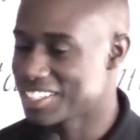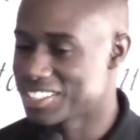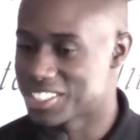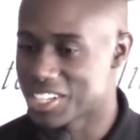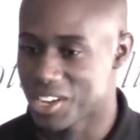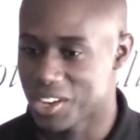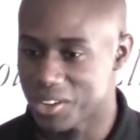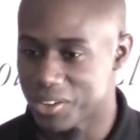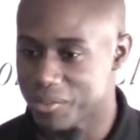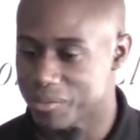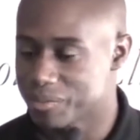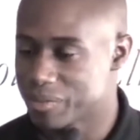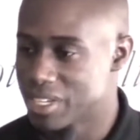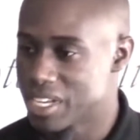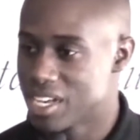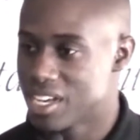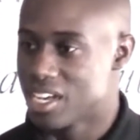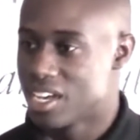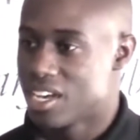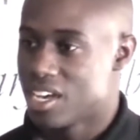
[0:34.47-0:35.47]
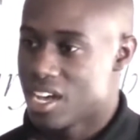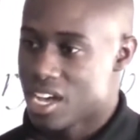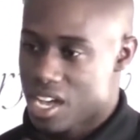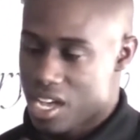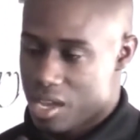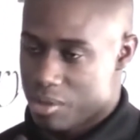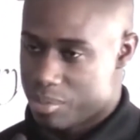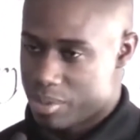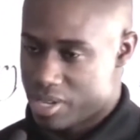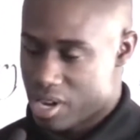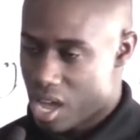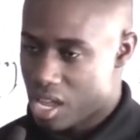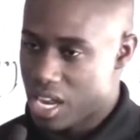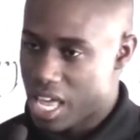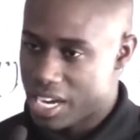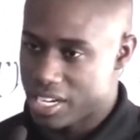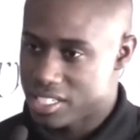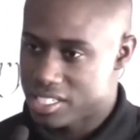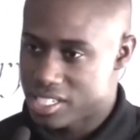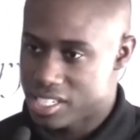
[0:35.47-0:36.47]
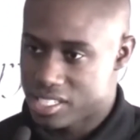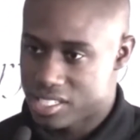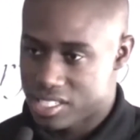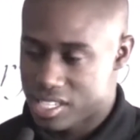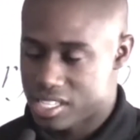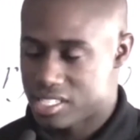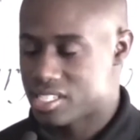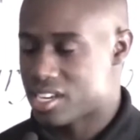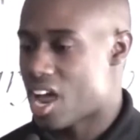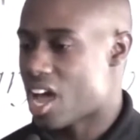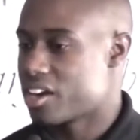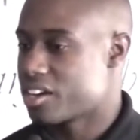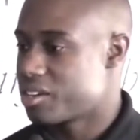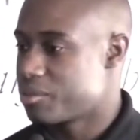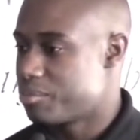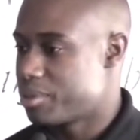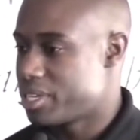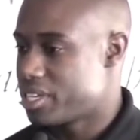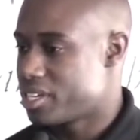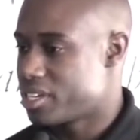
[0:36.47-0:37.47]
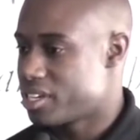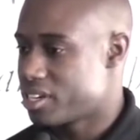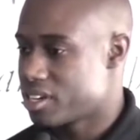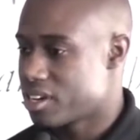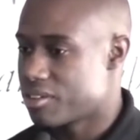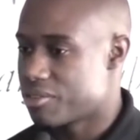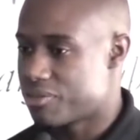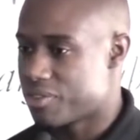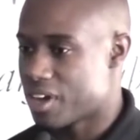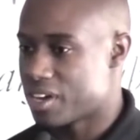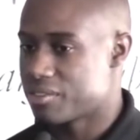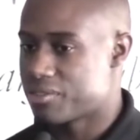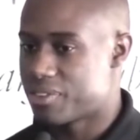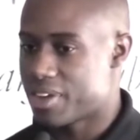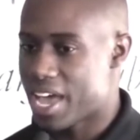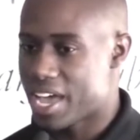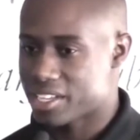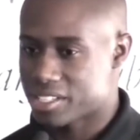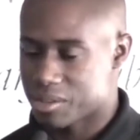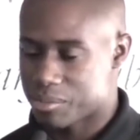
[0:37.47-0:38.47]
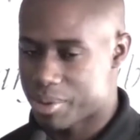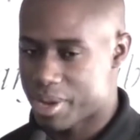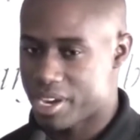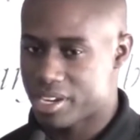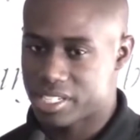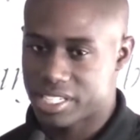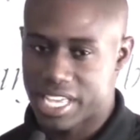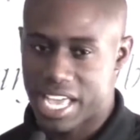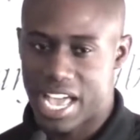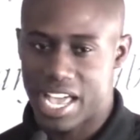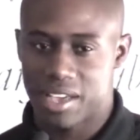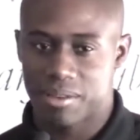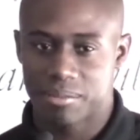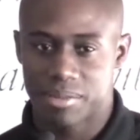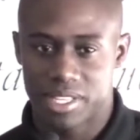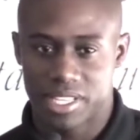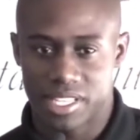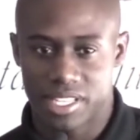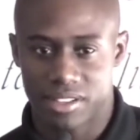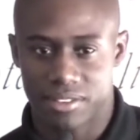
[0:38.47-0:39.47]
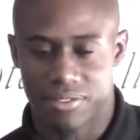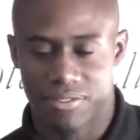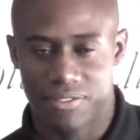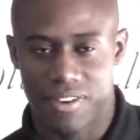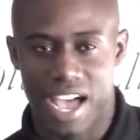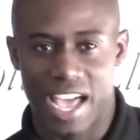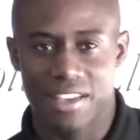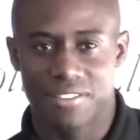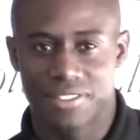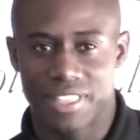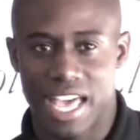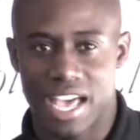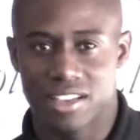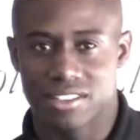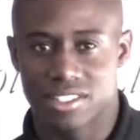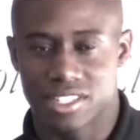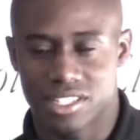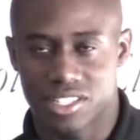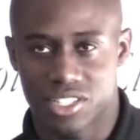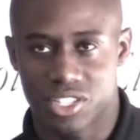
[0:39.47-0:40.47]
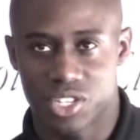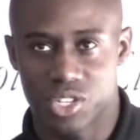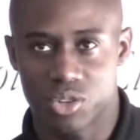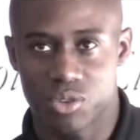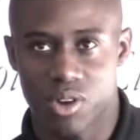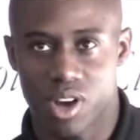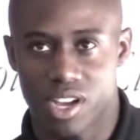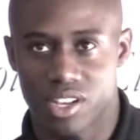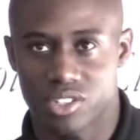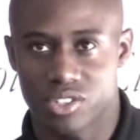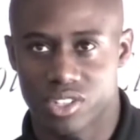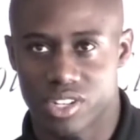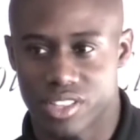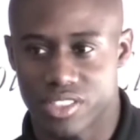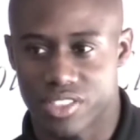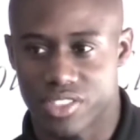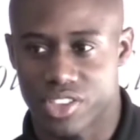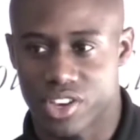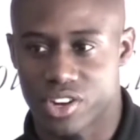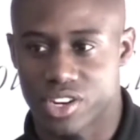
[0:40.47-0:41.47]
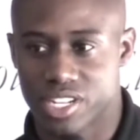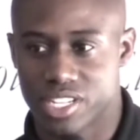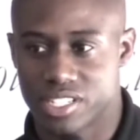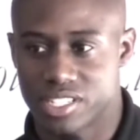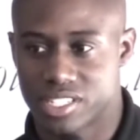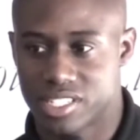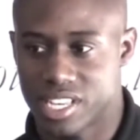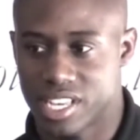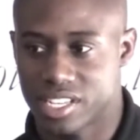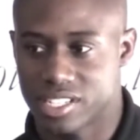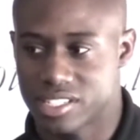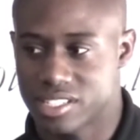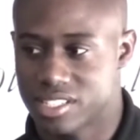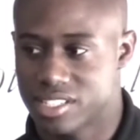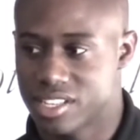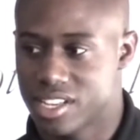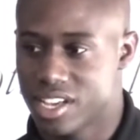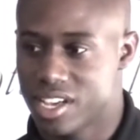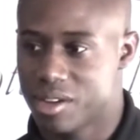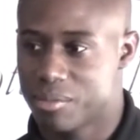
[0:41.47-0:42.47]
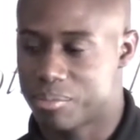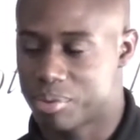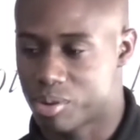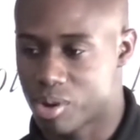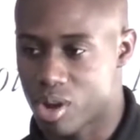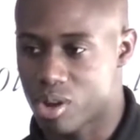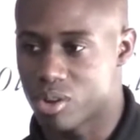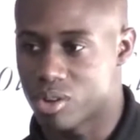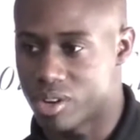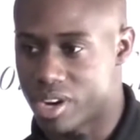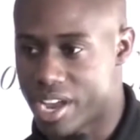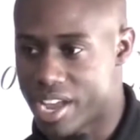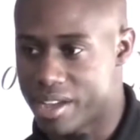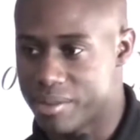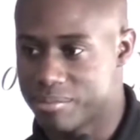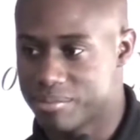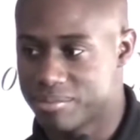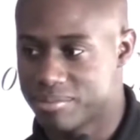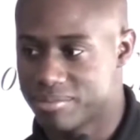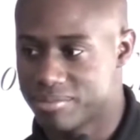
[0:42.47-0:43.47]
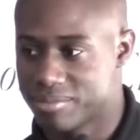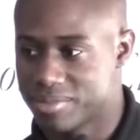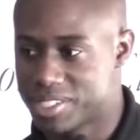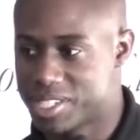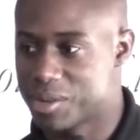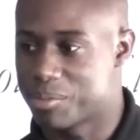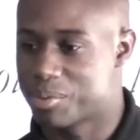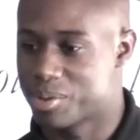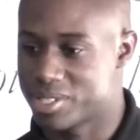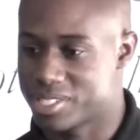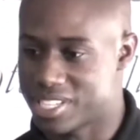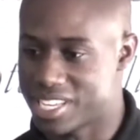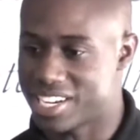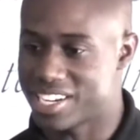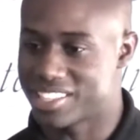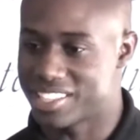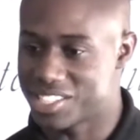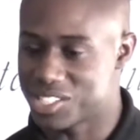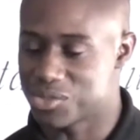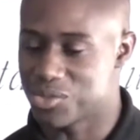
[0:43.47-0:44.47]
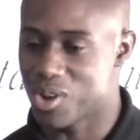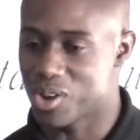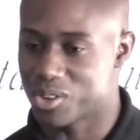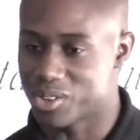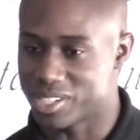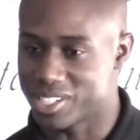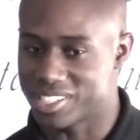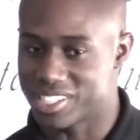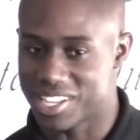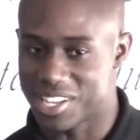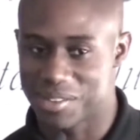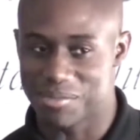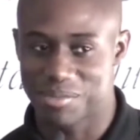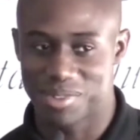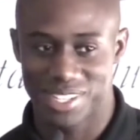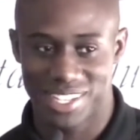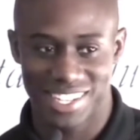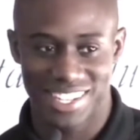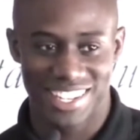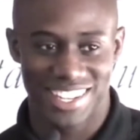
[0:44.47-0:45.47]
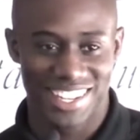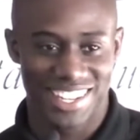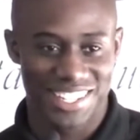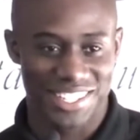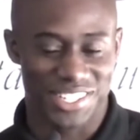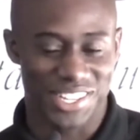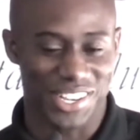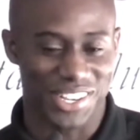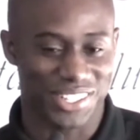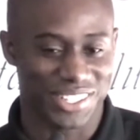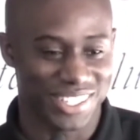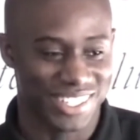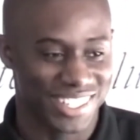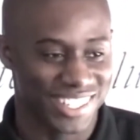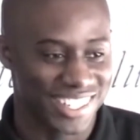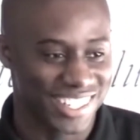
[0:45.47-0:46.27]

So, but in all honesty, it's, it's an honor to be here. Fun fact, apparently I am the 5,236th program to present at this Rotary Club. So,